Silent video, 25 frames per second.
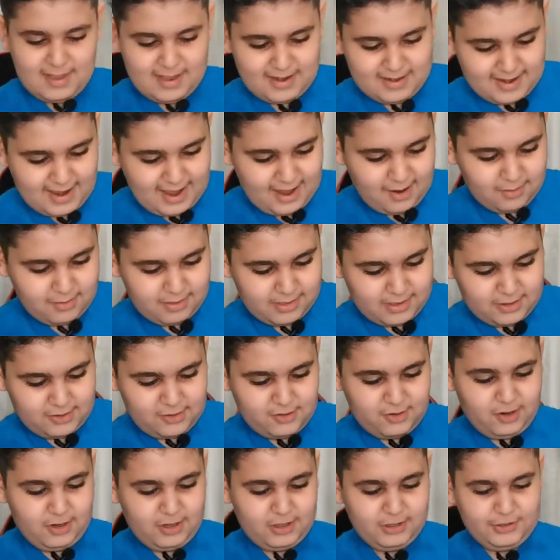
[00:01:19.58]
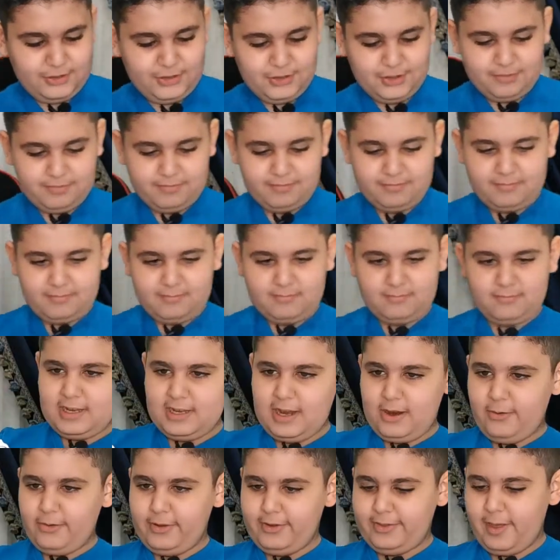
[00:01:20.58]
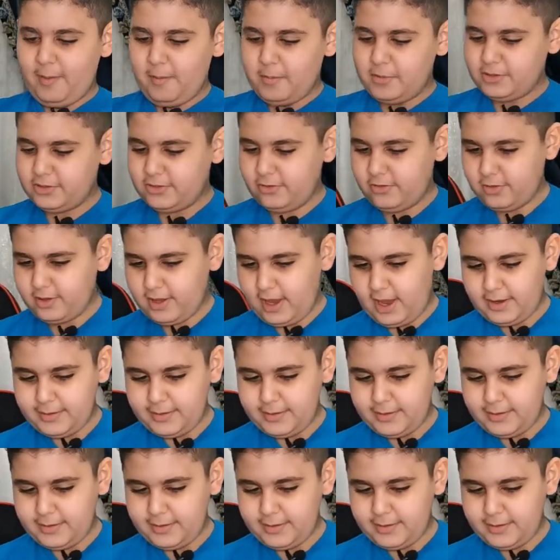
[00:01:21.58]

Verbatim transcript: And now the charger. Not really that much to look